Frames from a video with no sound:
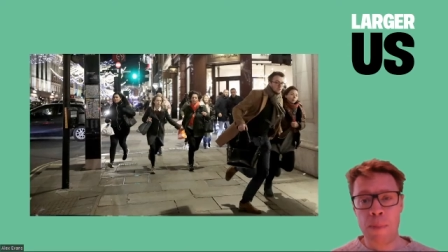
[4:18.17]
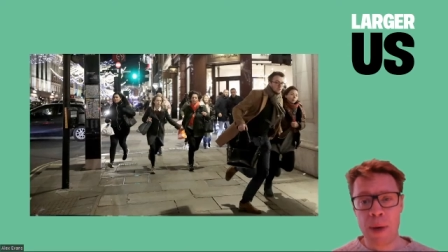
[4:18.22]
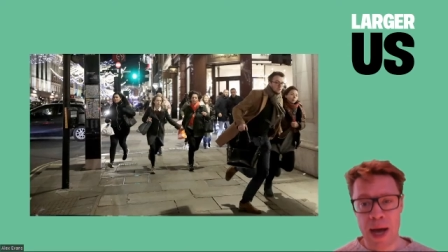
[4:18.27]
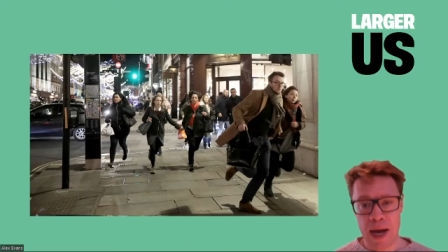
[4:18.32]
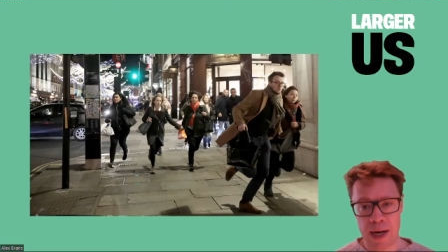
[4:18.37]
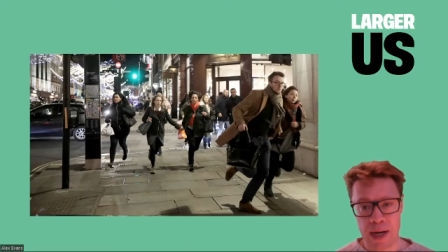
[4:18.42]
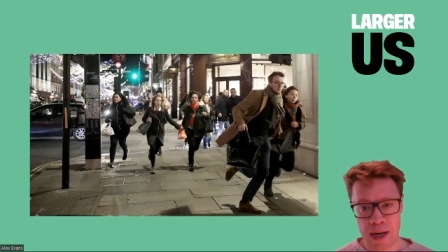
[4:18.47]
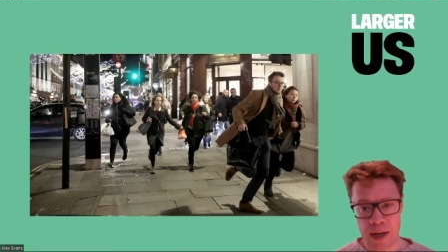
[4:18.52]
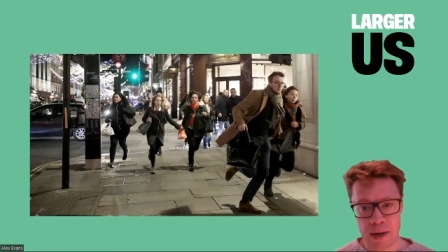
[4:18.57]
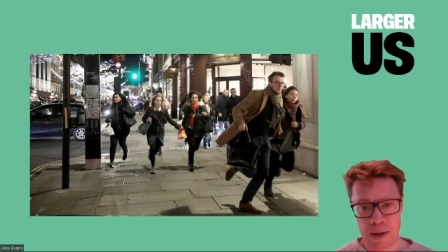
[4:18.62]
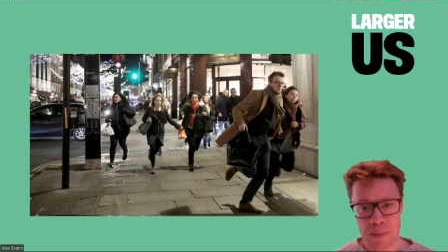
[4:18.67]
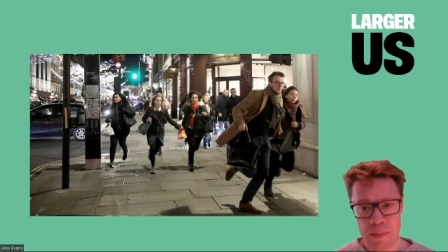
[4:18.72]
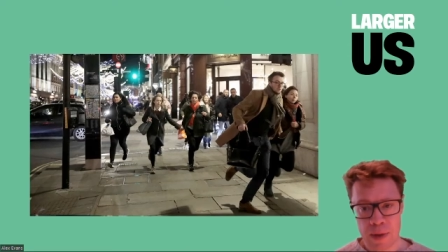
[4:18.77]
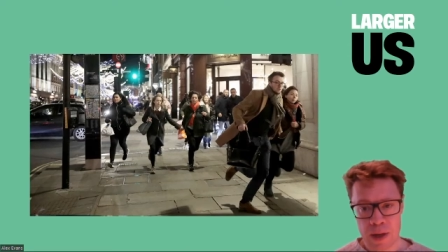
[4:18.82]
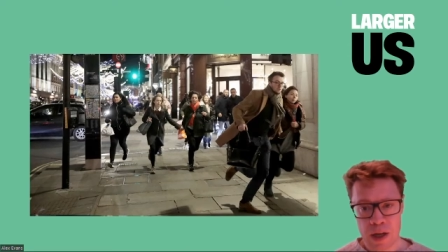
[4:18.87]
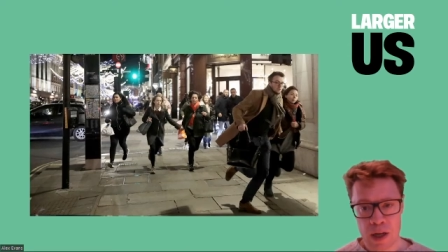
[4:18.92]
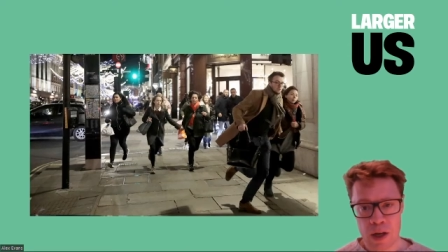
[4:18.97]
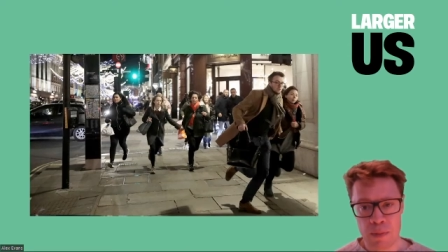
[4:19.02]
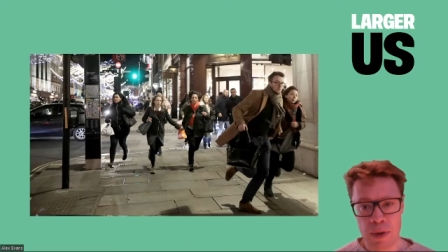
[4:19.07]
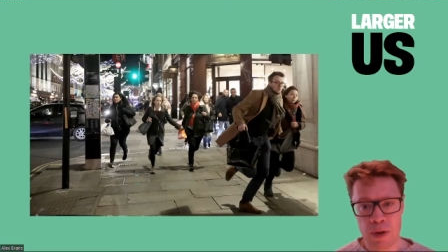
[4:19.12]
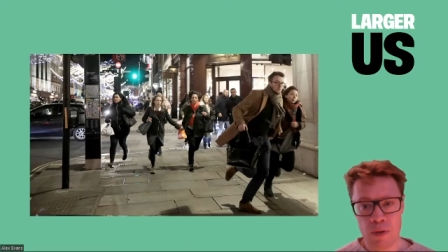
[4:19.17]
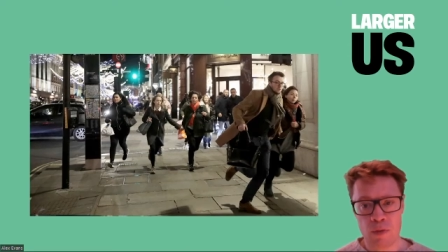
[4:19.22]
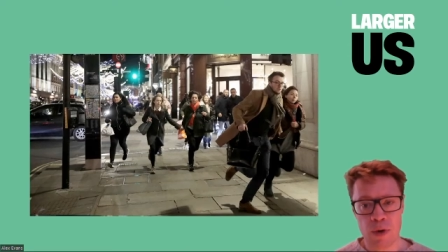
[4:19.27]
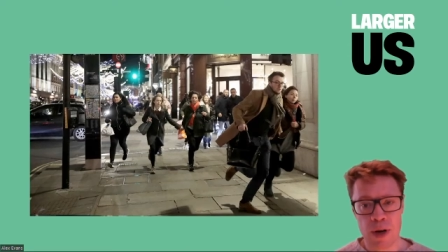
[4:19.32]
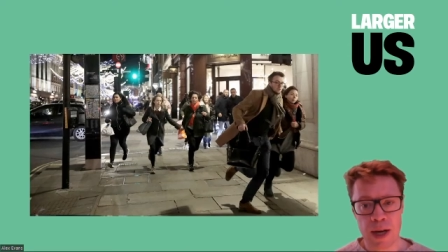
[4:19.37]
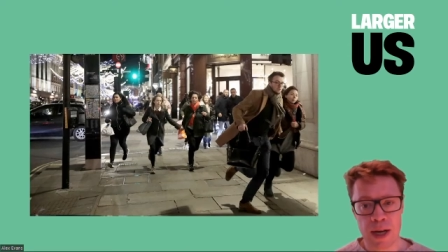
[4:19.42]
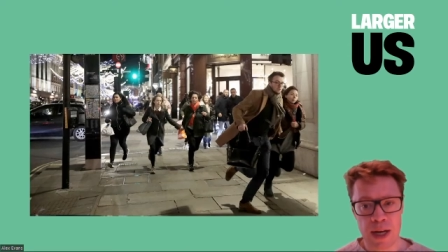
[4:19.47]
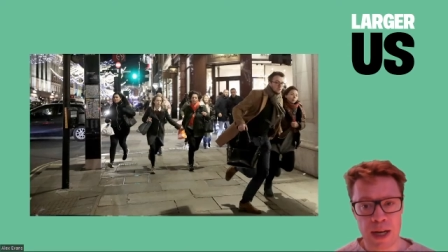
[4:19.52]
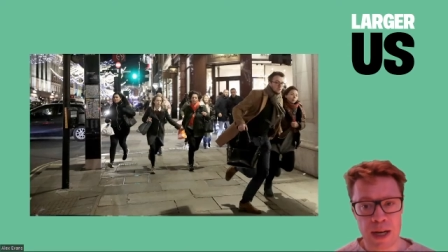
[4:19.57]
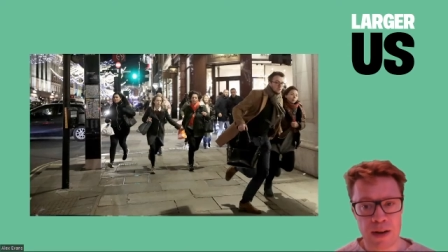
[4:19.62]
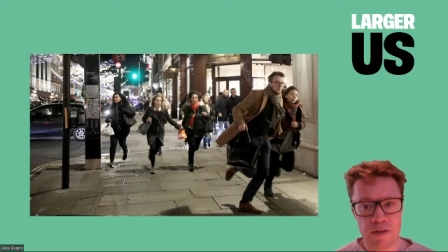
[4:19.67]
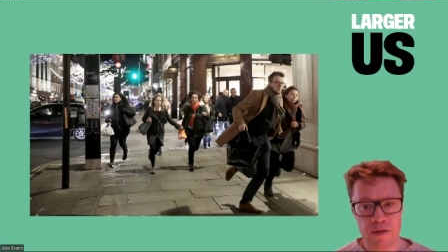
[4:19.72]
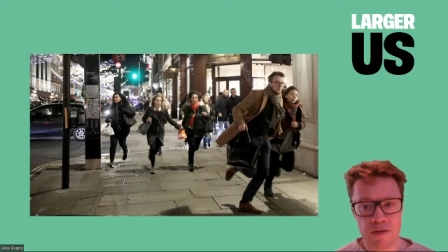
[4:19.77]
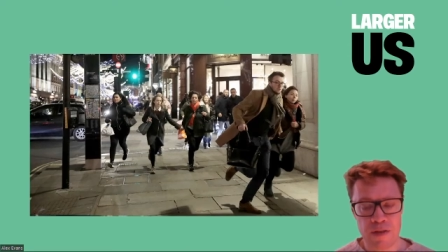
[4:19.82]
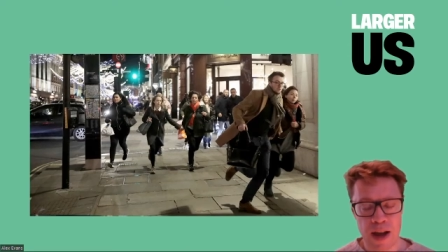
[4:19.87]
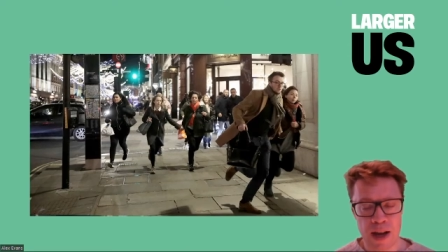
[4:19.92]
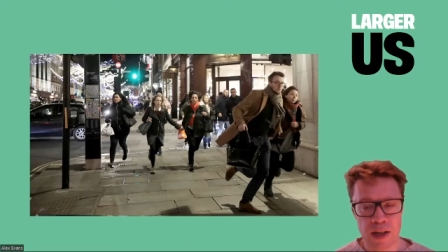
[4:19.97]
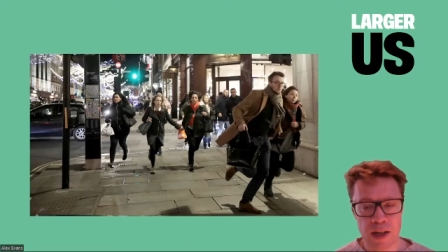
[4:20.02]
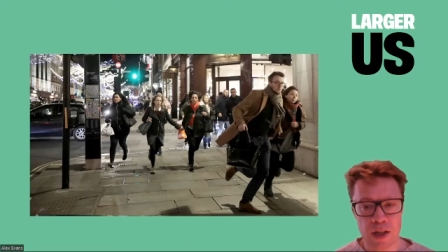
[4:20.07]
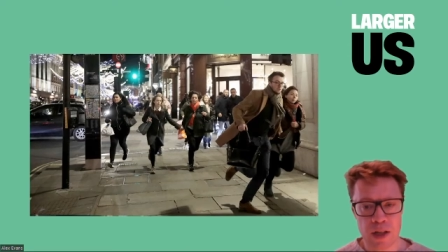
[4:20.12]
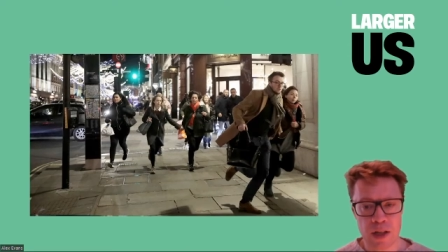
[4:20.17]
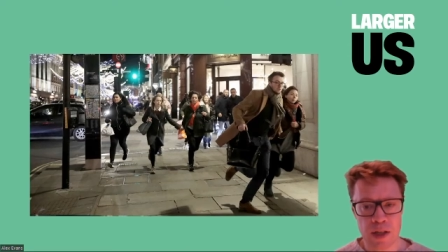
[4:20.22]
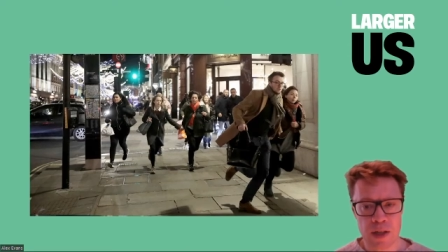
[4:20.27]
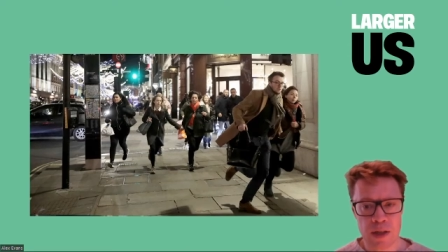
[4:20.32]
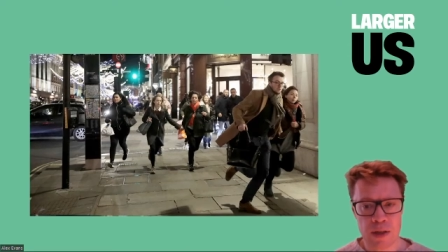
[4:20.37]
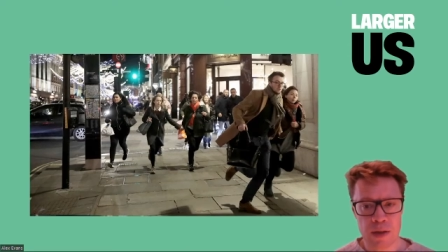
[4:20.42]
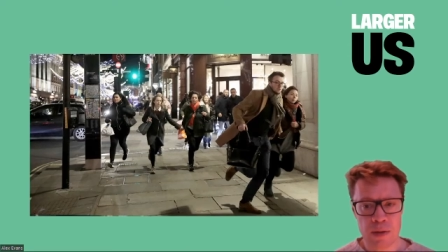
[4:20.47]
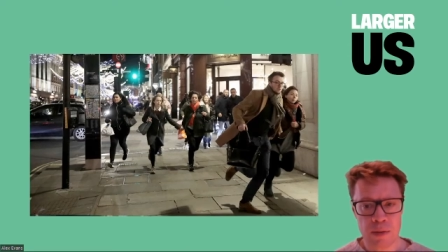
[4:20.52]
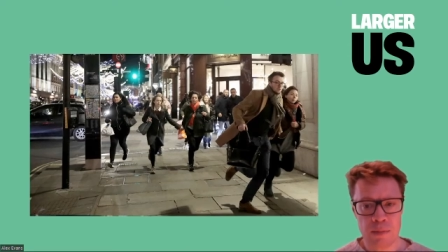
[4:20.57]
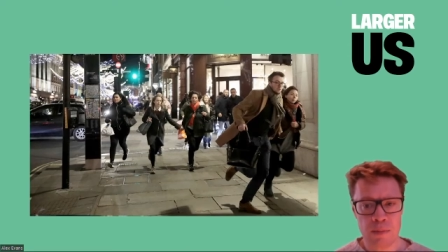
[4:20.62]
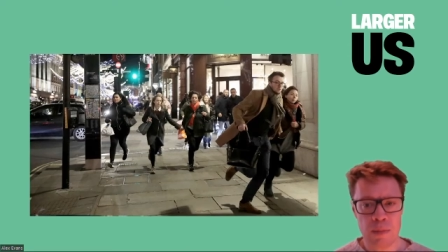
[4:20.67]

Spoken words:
panic can be really infectious.